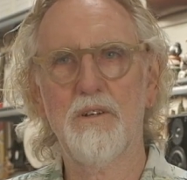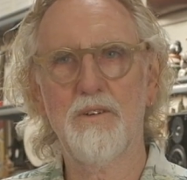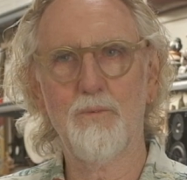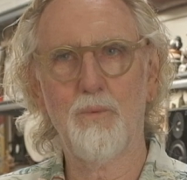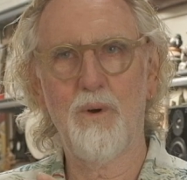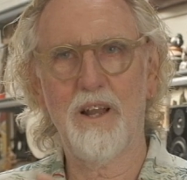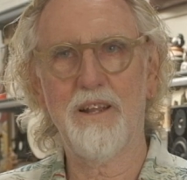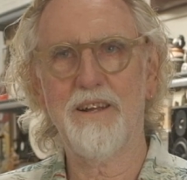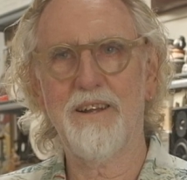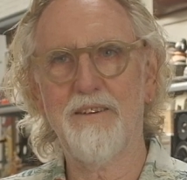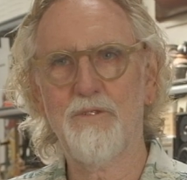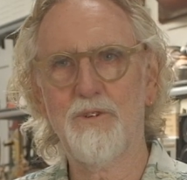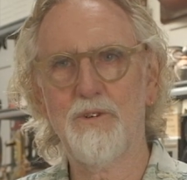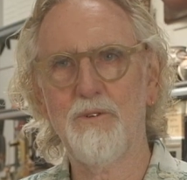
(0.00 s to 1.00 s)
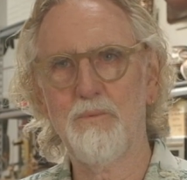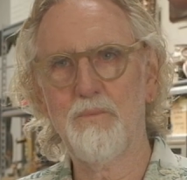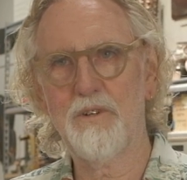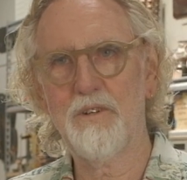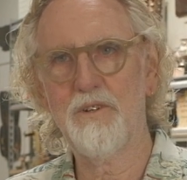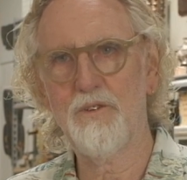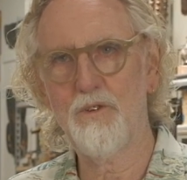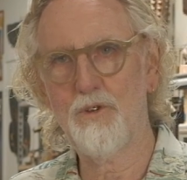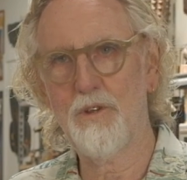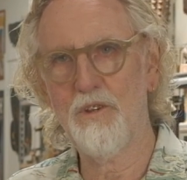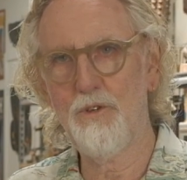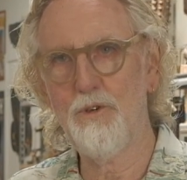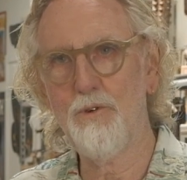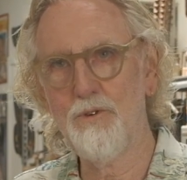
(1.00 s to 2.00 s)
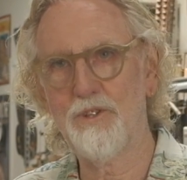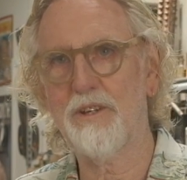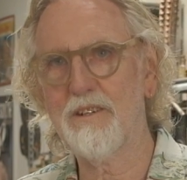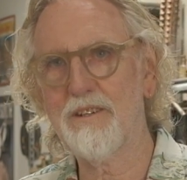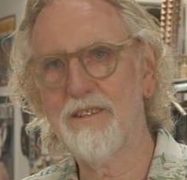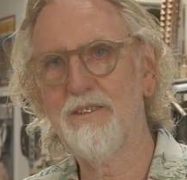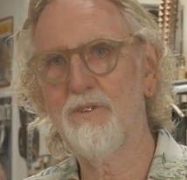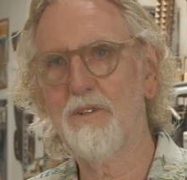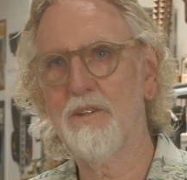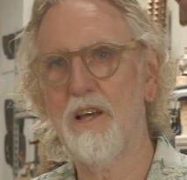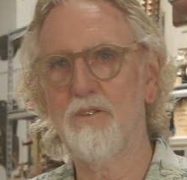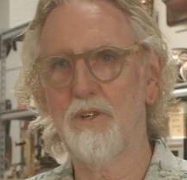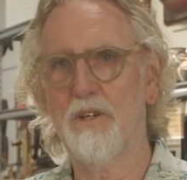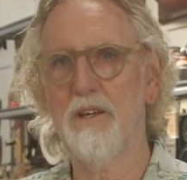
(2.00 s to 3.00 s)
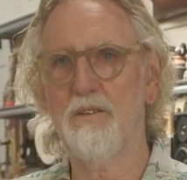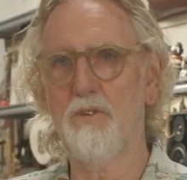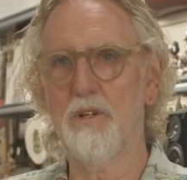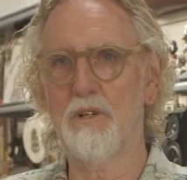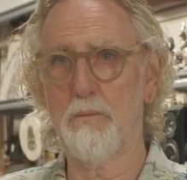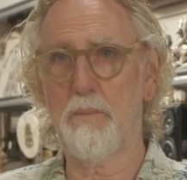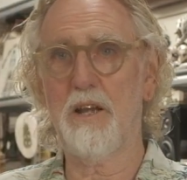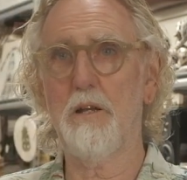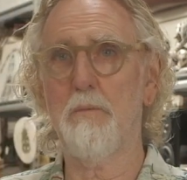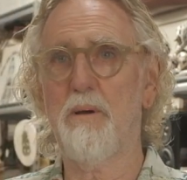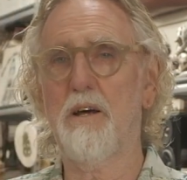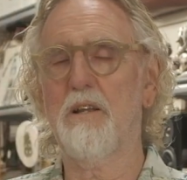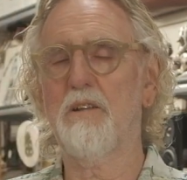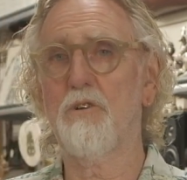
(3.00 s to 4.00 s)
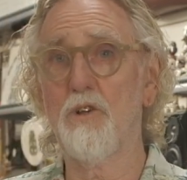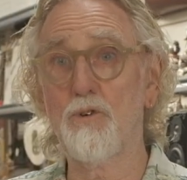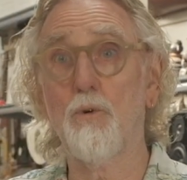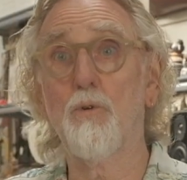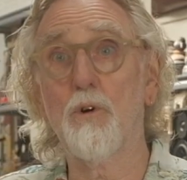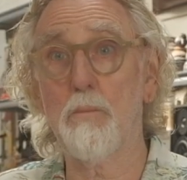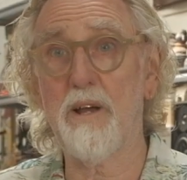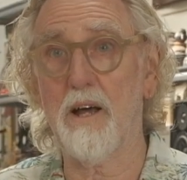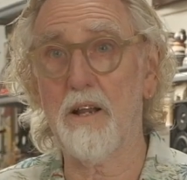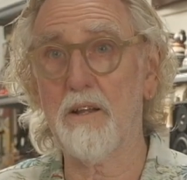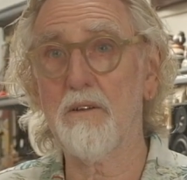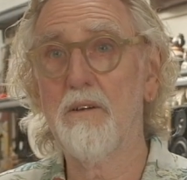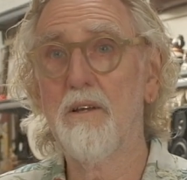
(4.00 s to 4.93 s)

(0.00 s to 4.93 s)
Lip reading: well enough to use it. That's it, you know, to paint about it, to talk about it,